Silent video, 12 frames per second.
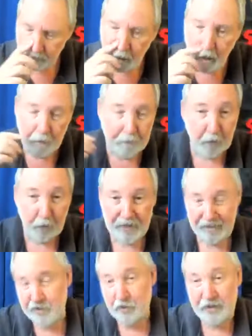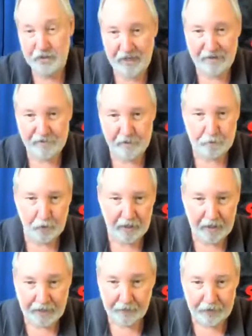uh, but we, it's only safe to put
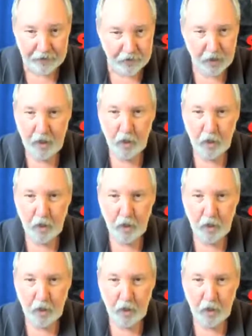in areas